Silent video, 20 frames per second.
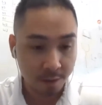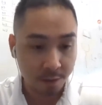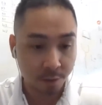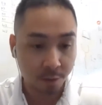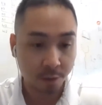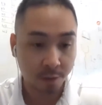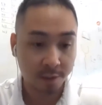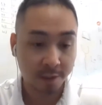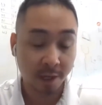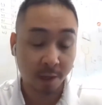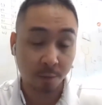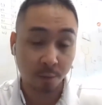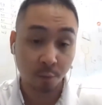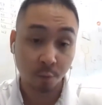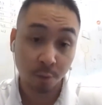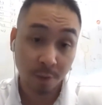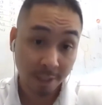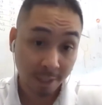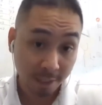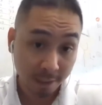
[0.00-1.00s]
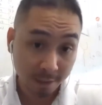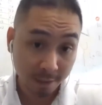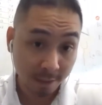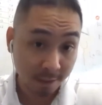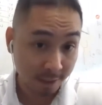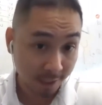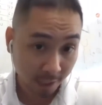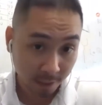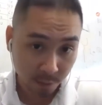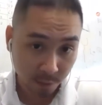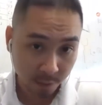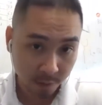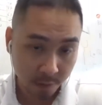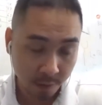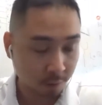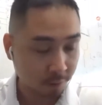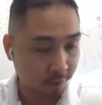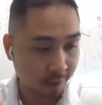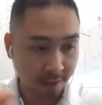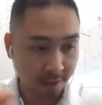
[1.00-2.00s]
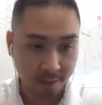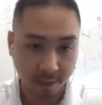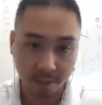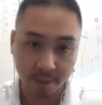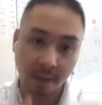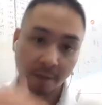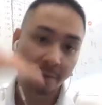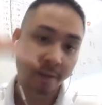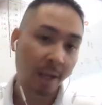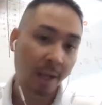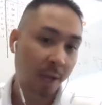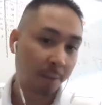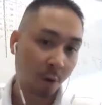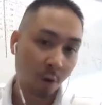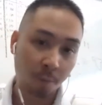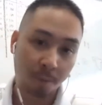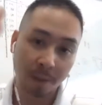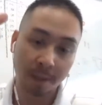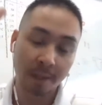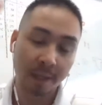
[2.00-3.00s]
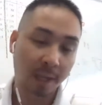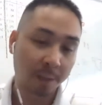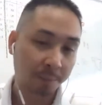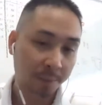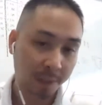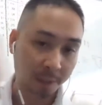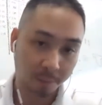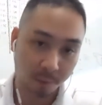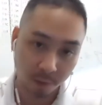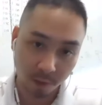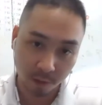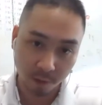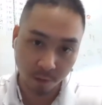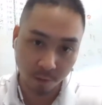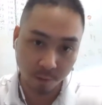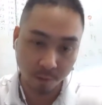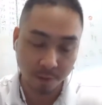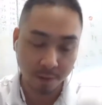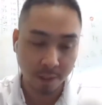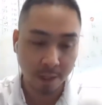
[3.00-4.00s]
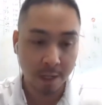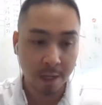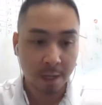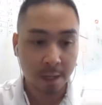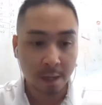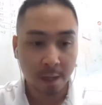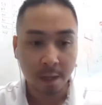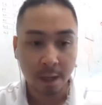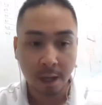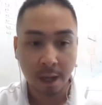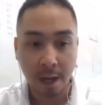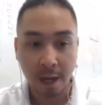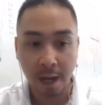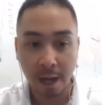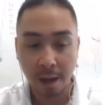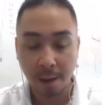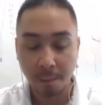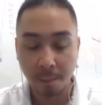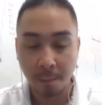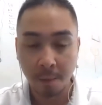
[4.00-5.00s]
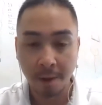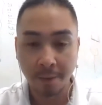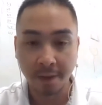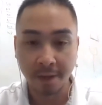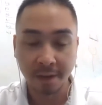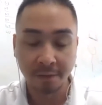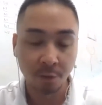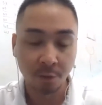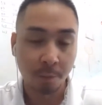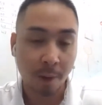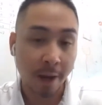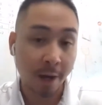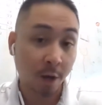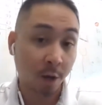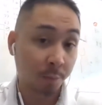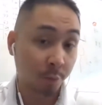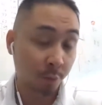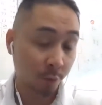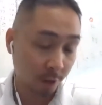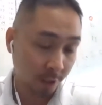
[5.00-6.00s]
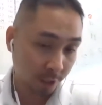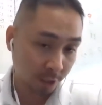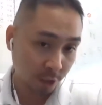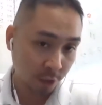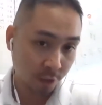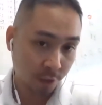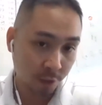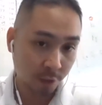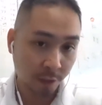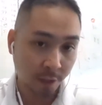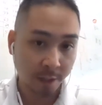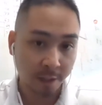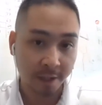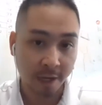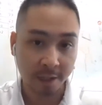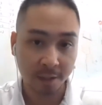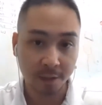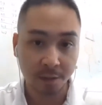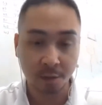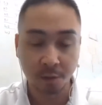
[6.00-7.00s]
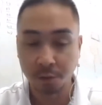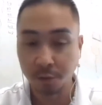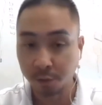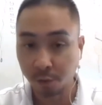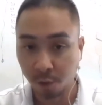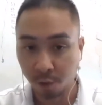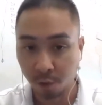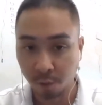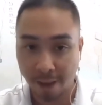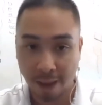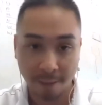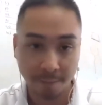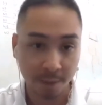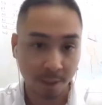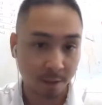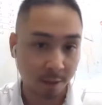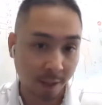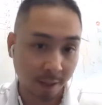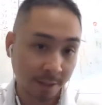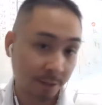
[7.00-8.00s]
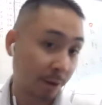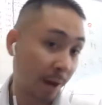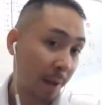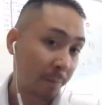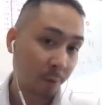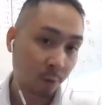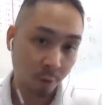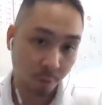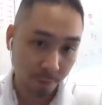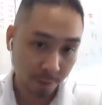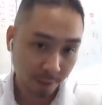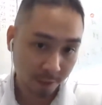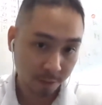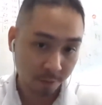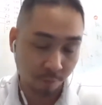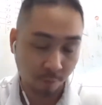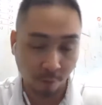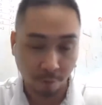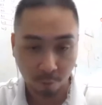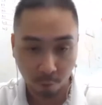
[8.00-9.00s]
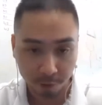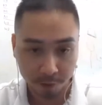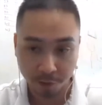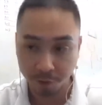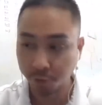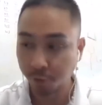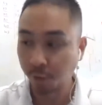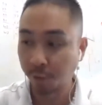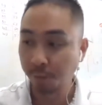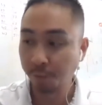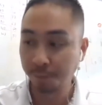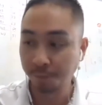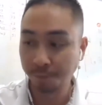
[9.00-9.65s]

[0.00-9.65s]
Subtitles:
You could set routines and schedules. So things like 7 a.m. open, 8 p.m. close. And then if you buy our bridge, you can connect it to Google Home, Amazon Alexa, or Apple HomeKits for voice control.